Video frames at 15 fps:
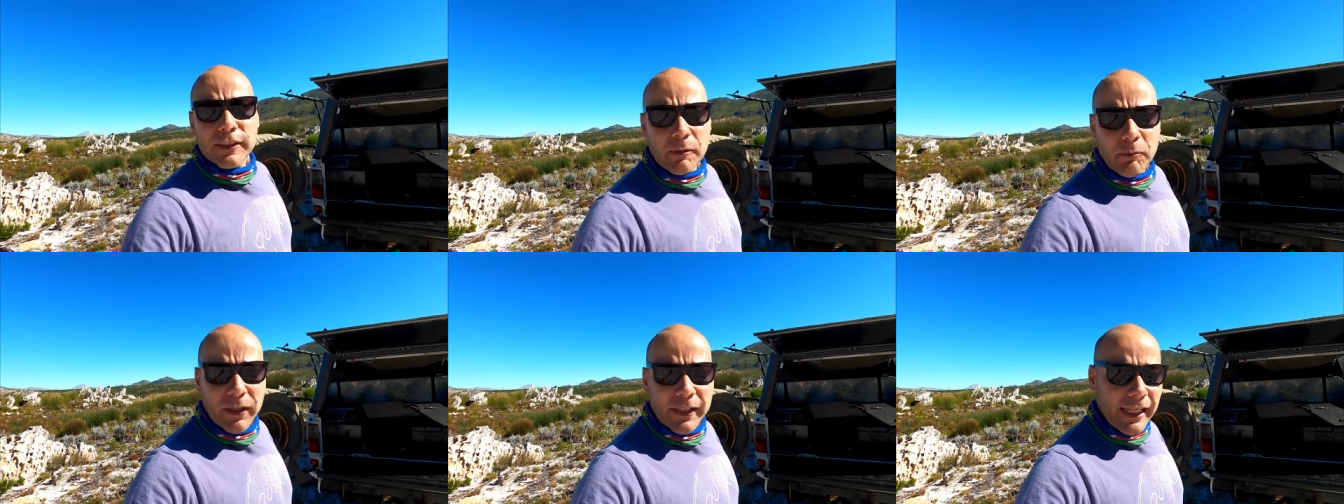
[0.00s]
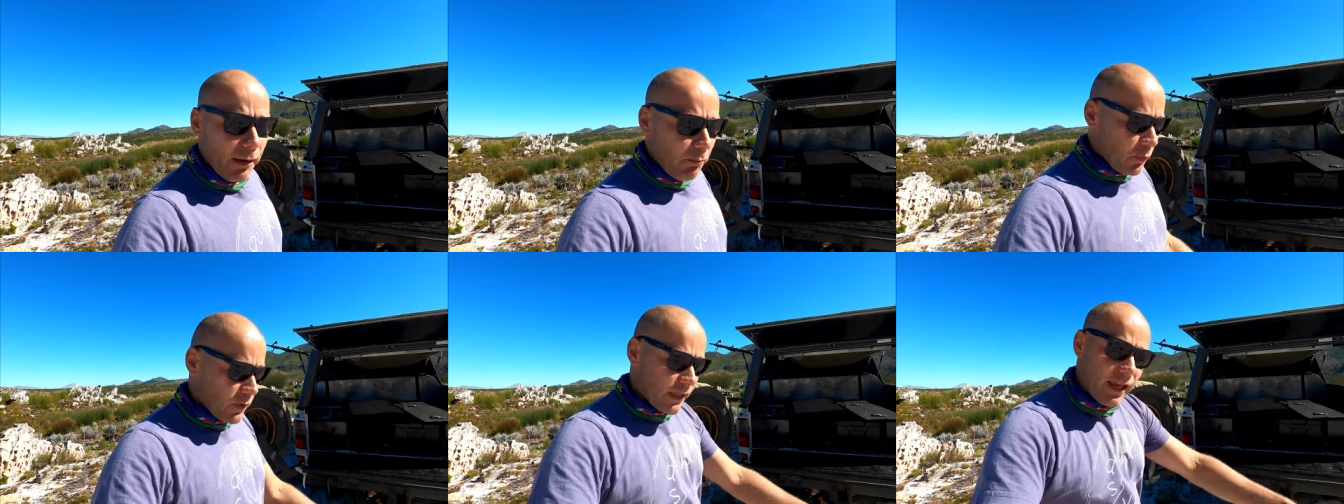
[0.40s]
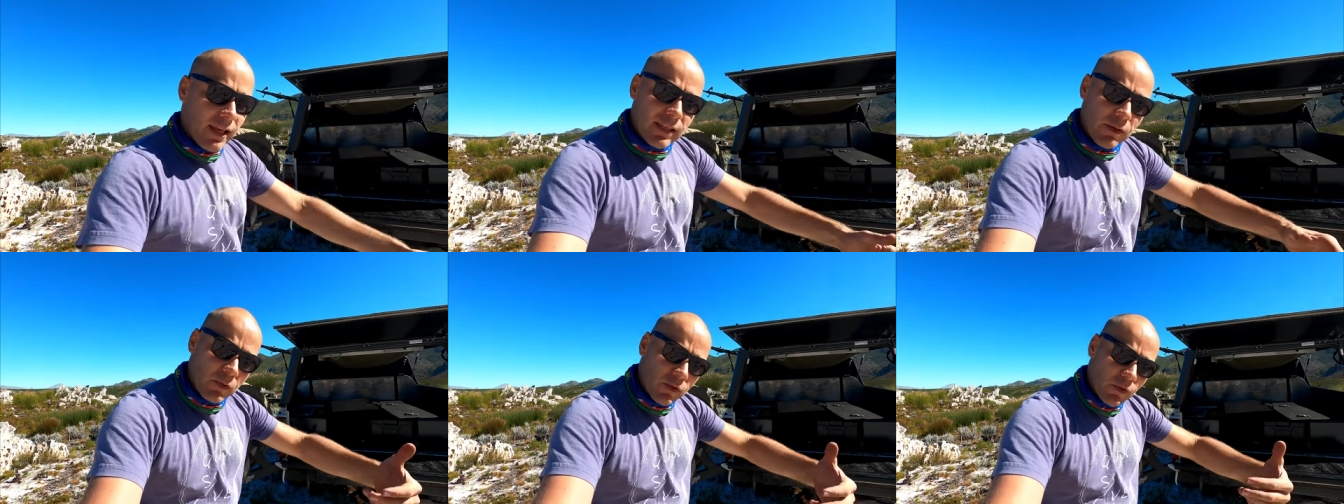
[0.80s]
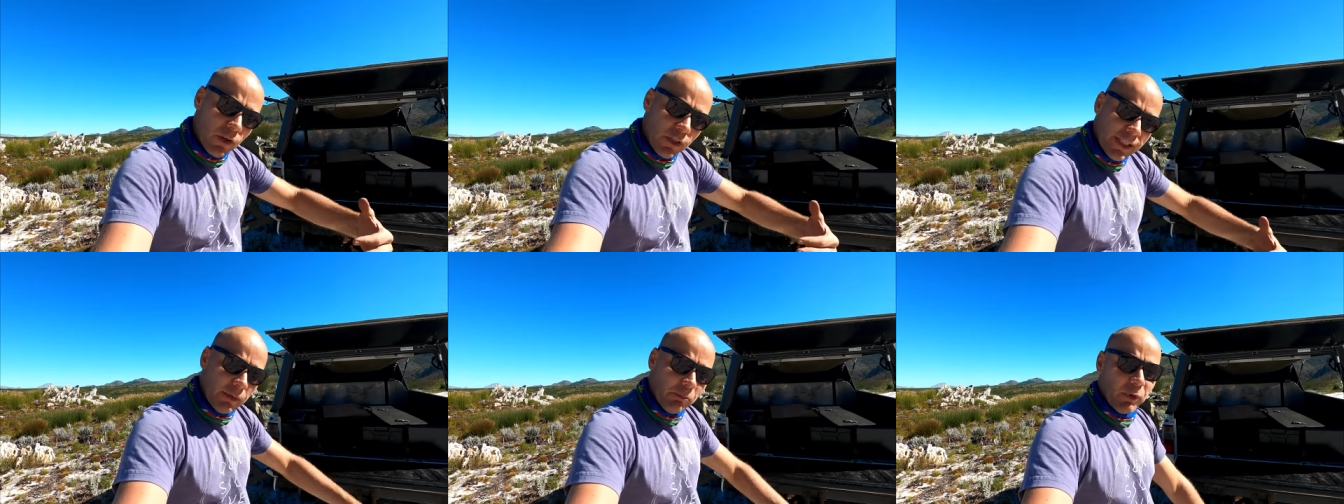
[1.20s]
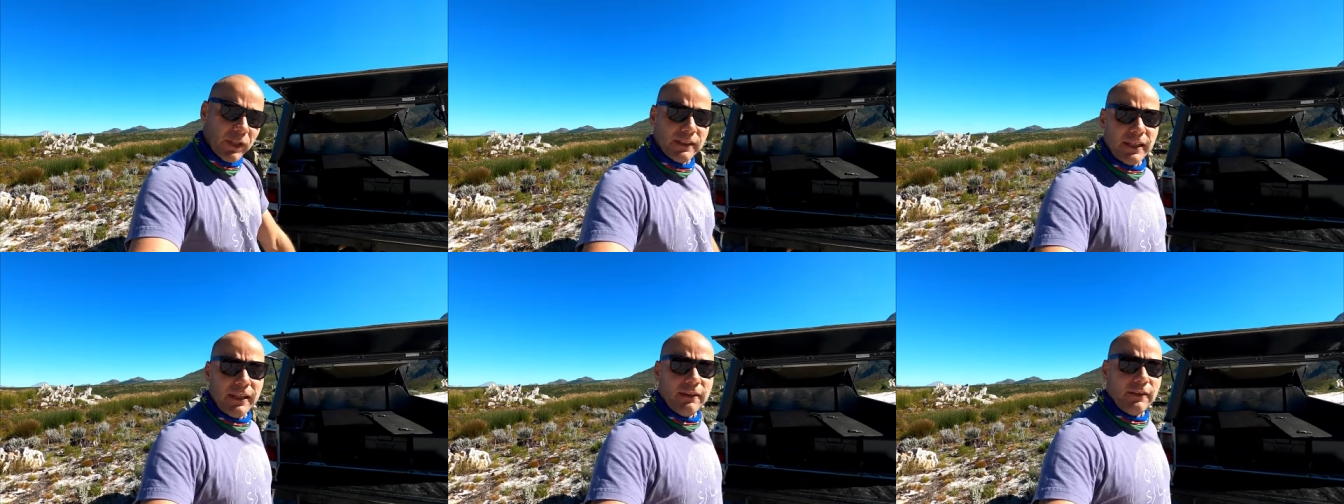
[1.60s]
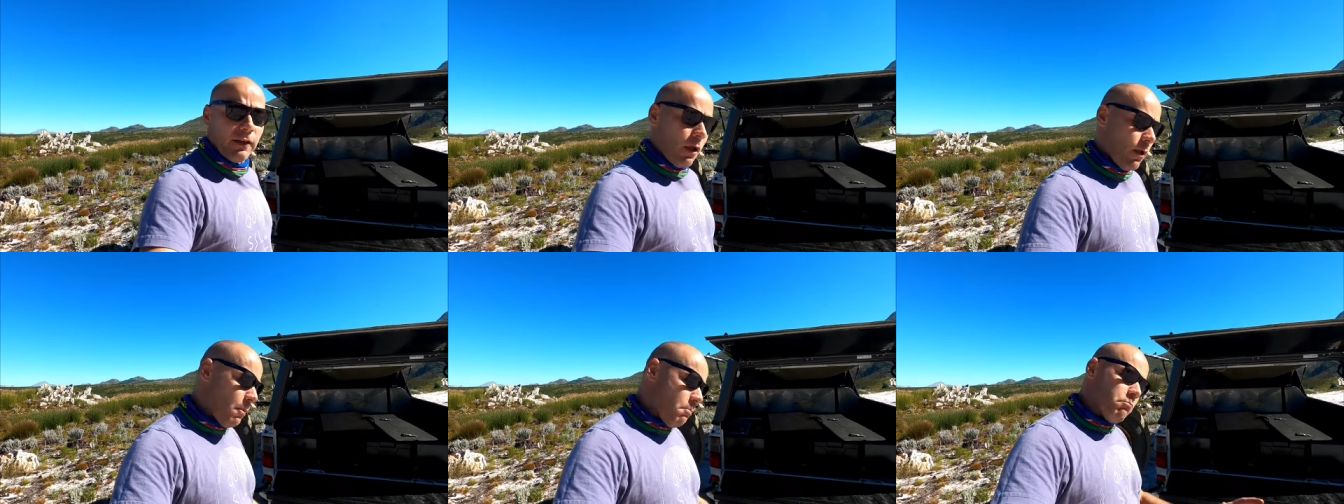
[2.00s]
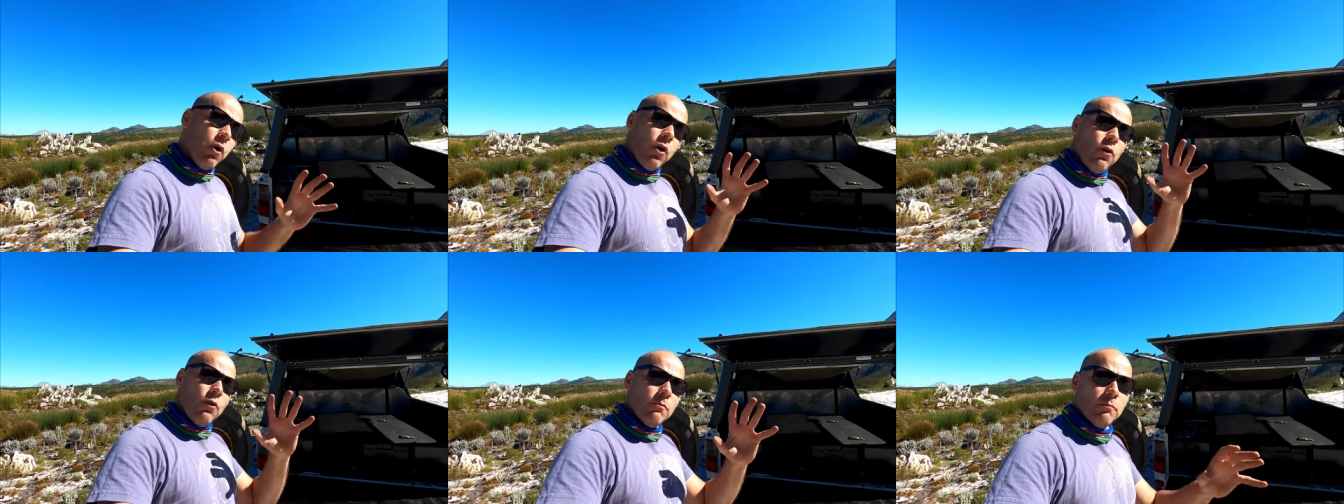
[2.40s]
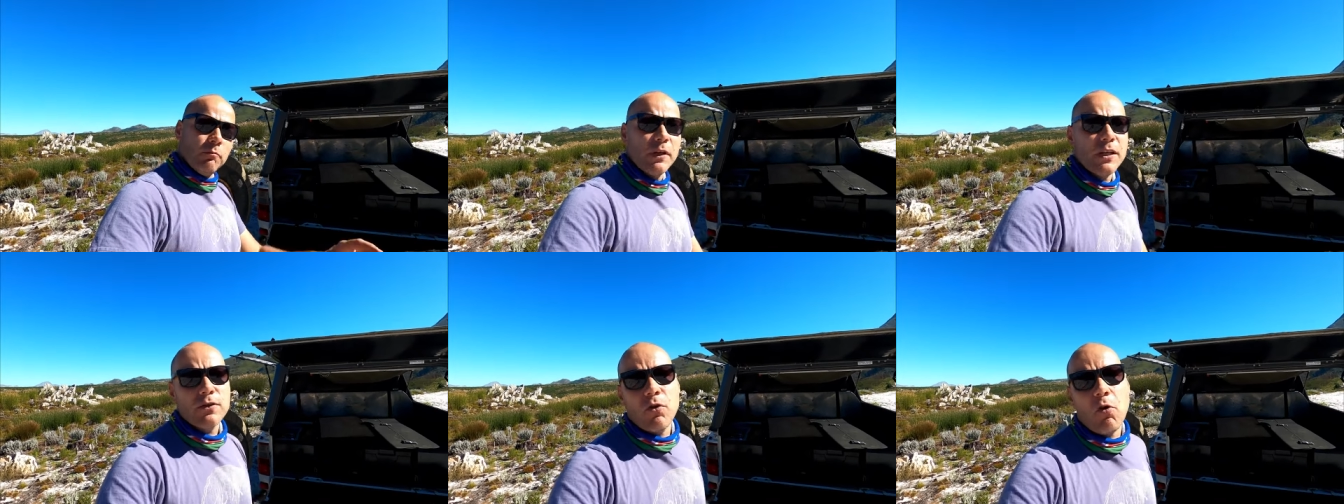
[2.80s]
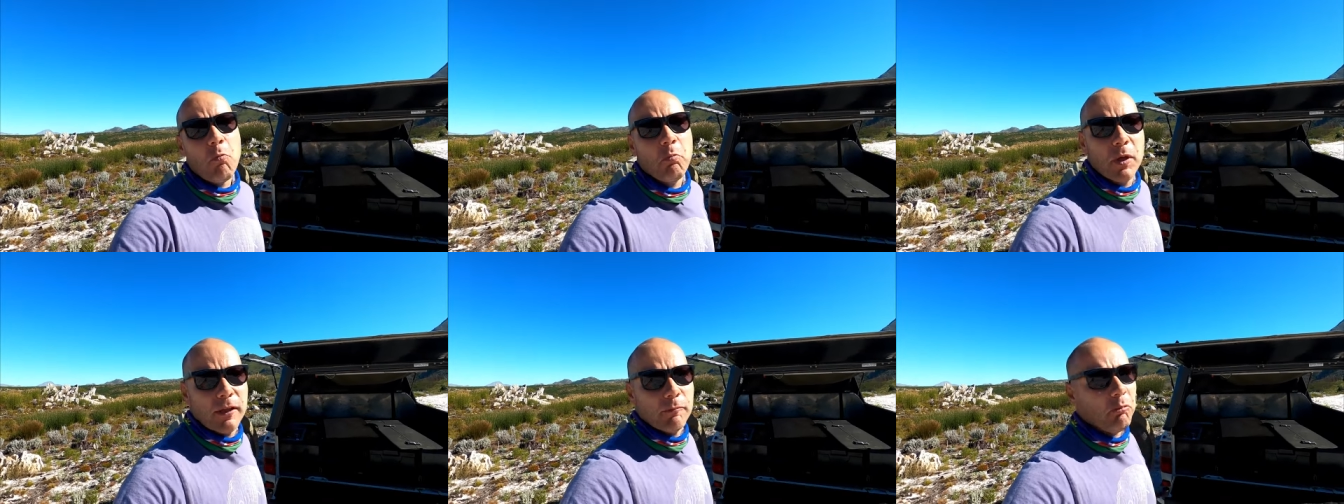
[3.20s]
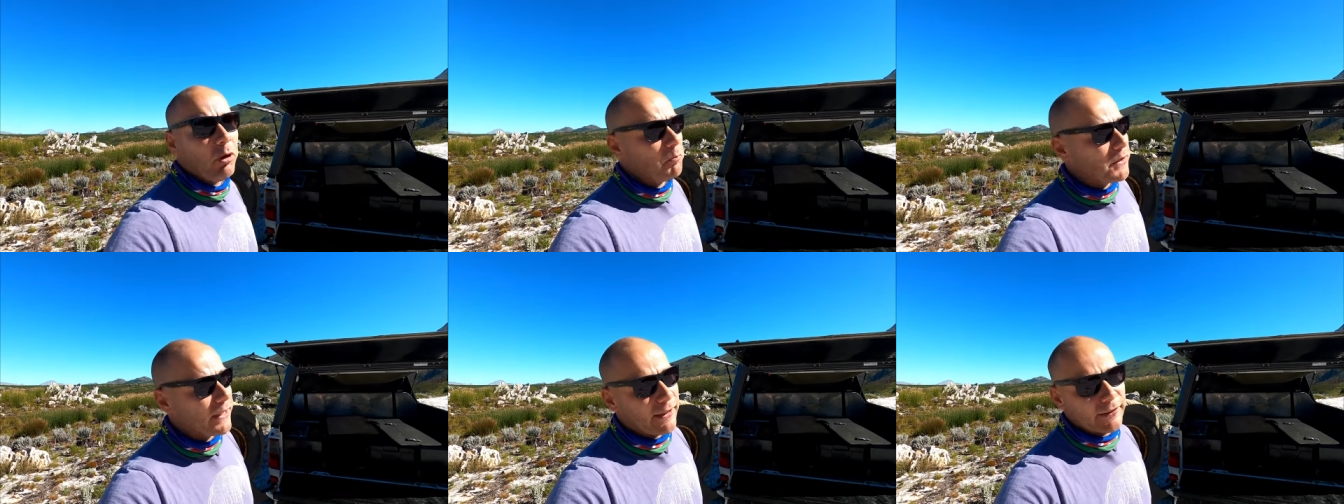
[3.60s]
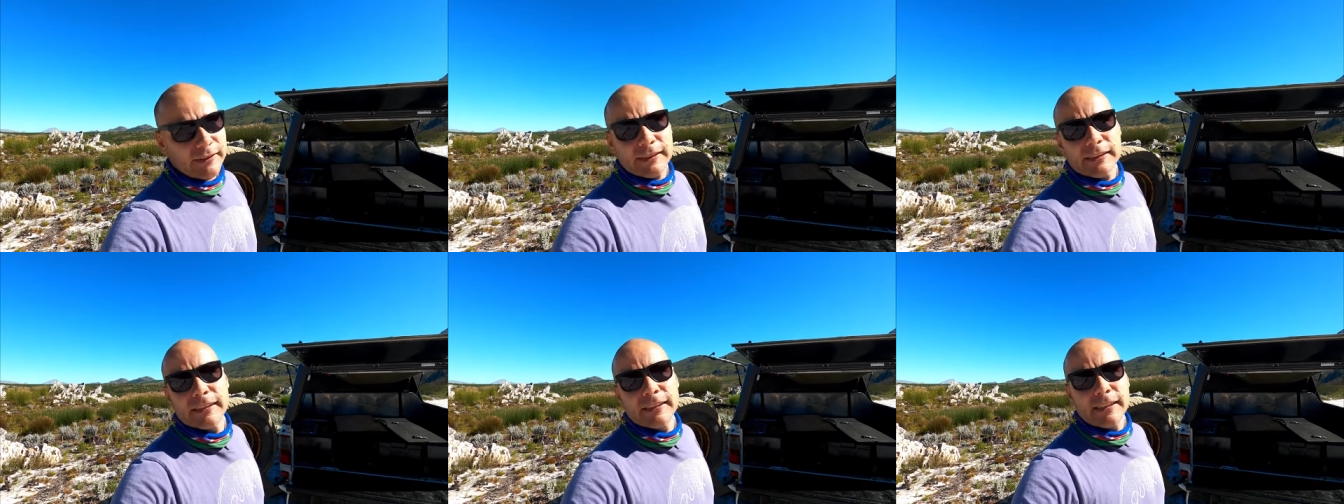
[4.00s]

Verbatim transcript: down my campers as I was rolling up my tent boom big scorpion popped out